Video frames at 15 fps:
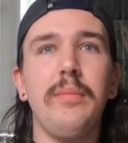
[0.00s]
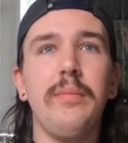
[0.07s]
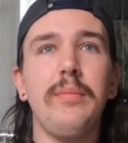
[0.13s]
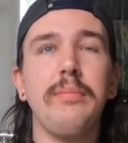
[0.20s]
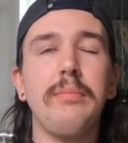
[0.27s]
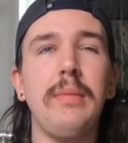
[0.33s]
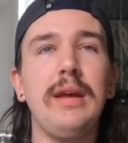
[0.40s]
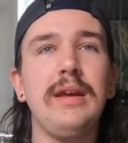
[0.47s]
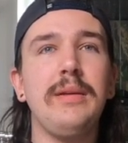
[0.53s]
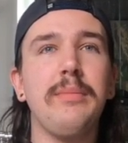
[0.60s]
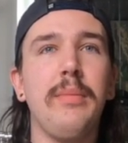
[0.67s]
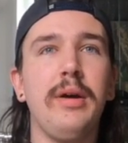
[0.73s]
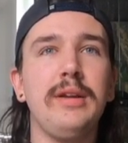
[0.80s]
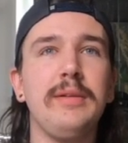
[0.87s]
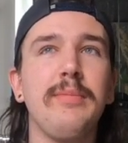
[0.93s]
made
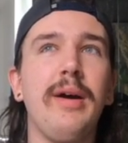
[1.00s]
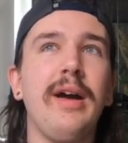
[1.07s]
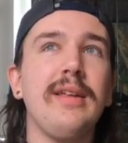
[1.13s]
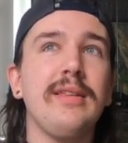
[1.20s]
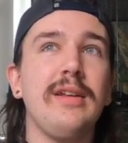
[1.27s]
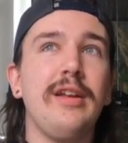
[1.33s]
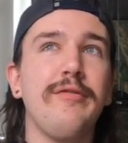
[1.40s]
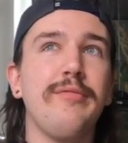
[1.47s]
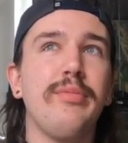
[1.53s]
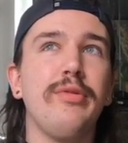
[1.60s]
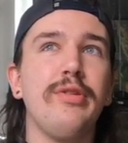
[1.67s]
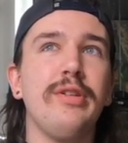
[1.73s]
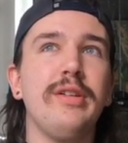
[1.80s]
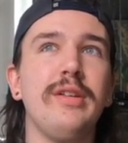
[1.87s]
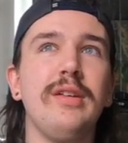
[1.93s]
money back that I've
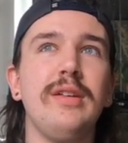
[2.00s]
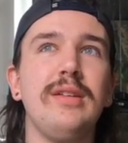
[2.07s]
put